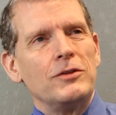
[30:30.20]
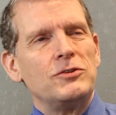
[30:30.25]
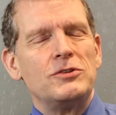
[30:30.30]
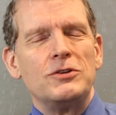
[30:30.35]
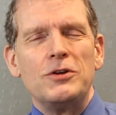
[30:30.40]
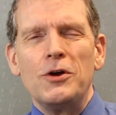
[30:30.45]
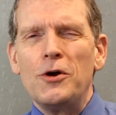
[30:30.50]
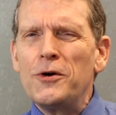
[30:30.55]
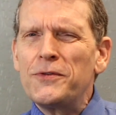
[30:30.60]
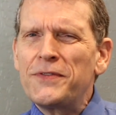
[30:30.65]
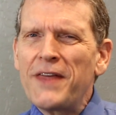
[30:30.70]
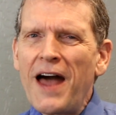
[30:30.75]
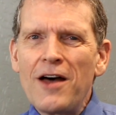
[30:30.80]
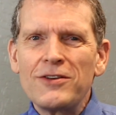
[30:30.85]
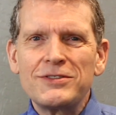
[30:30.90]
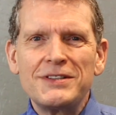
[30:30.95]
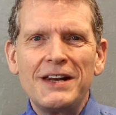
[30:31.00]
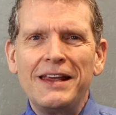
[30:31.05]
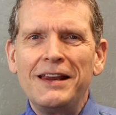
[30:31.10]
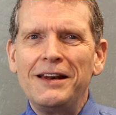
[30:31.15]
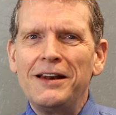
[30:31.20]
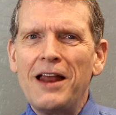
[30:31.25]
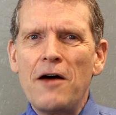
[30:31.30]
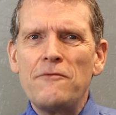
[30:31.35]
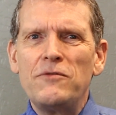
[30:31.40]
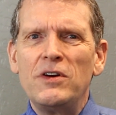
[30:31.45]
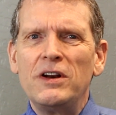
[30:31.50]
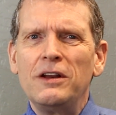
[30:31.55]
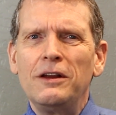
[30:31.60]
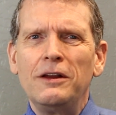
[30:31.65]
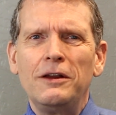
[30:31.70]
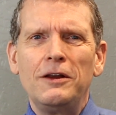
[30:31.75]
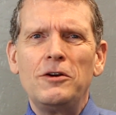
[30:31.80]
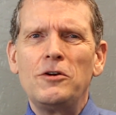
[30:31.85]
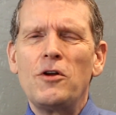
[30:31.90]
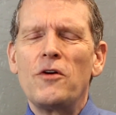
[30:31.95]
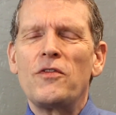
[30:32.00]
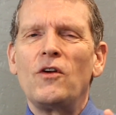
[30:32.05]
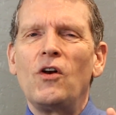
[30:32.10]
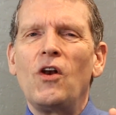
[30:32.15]
2011,
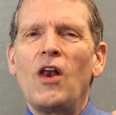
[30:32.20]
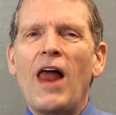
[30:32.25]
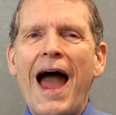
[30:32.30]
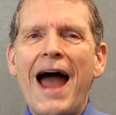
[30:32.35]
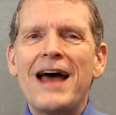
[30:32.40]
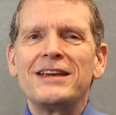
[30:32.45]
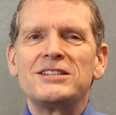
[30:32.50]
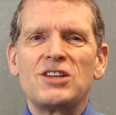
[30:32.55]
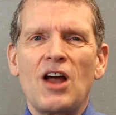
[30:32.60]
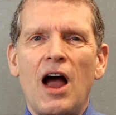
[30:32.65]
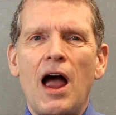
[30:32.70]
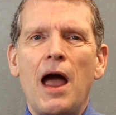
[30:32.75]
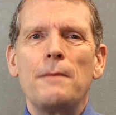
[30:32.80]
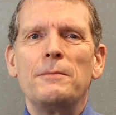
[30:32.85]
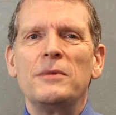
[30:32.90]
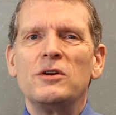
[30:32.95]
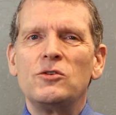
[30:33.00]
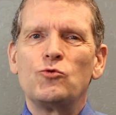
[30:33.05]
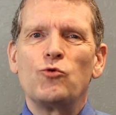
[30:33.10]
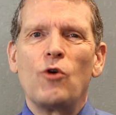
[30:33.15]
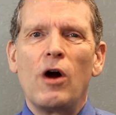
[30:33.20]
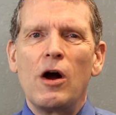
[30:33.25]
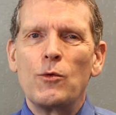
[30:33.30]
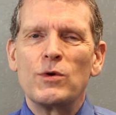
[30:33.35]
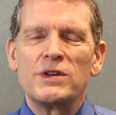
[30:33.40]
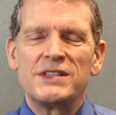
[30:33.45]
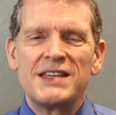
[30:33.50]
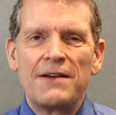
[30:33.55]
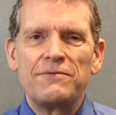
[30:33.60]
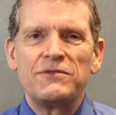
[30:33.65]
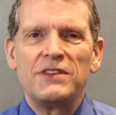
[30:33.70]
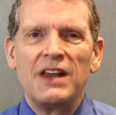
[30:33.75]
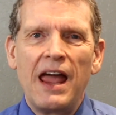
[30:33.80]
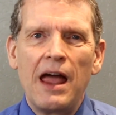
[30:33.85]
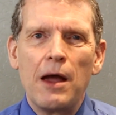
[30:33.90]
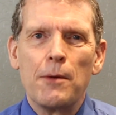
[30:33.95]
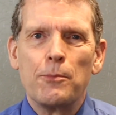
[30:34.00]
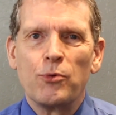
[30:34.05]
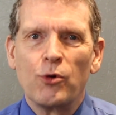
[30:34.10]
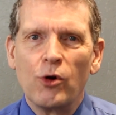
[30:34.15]
the last time a drug was
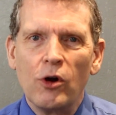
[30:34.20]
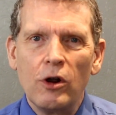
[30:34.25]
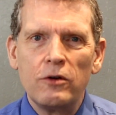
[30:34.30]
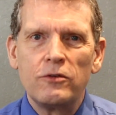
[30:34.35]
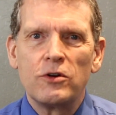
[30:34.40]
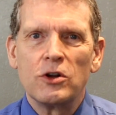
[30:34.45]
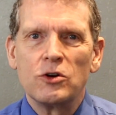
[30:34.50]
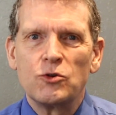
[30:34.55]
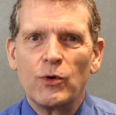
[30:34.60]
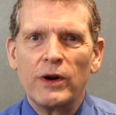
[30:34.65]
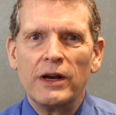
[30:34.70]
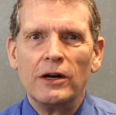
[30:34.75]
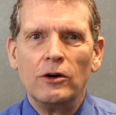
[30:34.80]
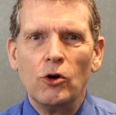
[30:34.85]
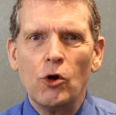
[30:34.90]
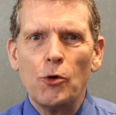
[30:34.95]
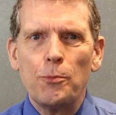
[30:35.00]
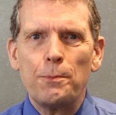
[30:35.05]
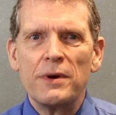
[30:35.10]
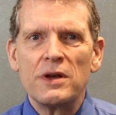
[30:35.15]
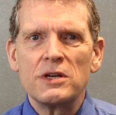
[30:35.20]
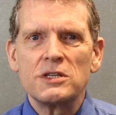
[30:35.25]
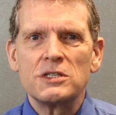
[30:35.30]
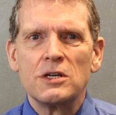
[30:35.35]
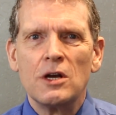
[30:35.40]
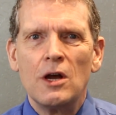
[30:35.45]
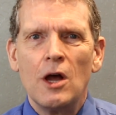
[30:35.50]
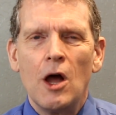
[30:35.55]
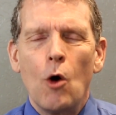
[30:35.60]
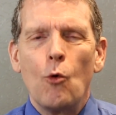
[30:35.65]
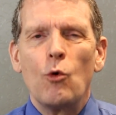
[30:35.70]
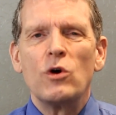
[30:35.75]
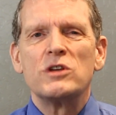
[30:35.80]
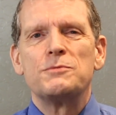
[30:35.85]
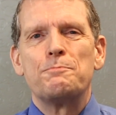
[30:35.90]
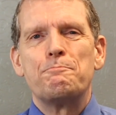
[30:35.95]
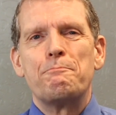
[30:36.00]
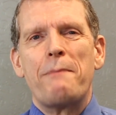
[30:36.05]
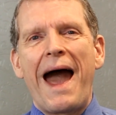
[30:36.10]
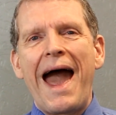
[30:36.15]
FDA approved to treat lupus was
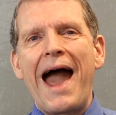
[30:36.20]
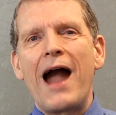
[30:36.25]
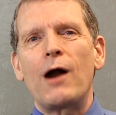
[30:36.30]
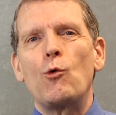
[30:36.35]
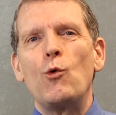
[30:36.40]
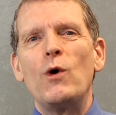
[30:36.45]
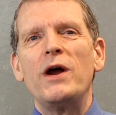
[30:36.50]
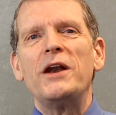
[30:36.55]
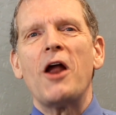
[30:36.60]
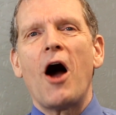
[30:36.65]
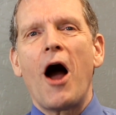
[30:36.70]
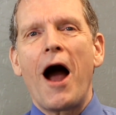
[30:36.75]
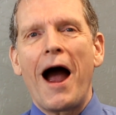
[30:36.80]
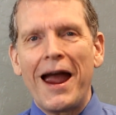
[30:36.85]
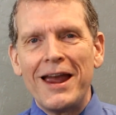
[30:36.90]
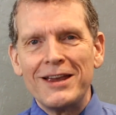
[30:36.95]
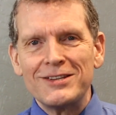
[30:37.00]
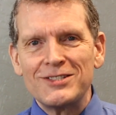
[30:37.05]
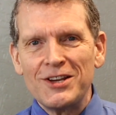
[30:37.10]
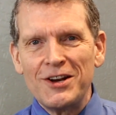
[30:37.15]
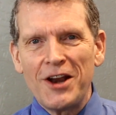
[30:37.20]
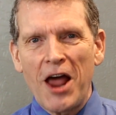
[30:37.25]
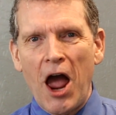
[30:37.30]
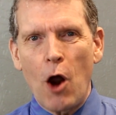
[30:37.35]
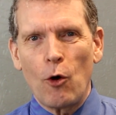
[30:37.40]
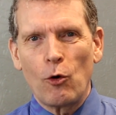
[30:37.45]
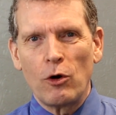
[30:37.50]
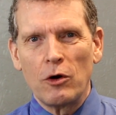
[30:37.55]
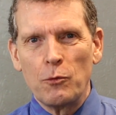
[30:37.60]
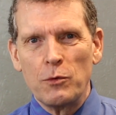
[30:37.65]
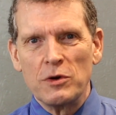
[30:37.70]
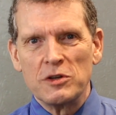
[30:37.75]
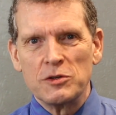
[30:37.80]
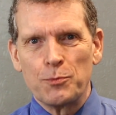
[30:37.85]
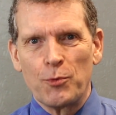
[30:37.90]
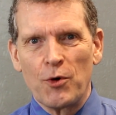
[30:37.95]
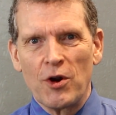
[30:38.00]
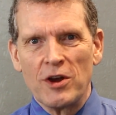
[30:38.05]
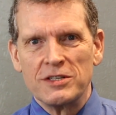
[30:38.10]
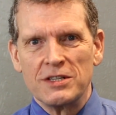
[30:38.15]
back when Eisenhower was
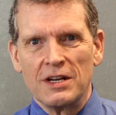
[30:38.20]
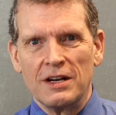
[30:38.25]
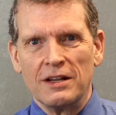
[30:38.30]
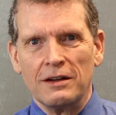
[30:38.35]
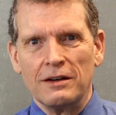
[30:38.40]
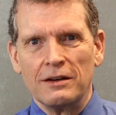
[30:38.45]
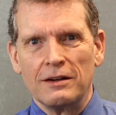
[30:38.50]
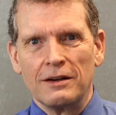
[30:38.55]
president.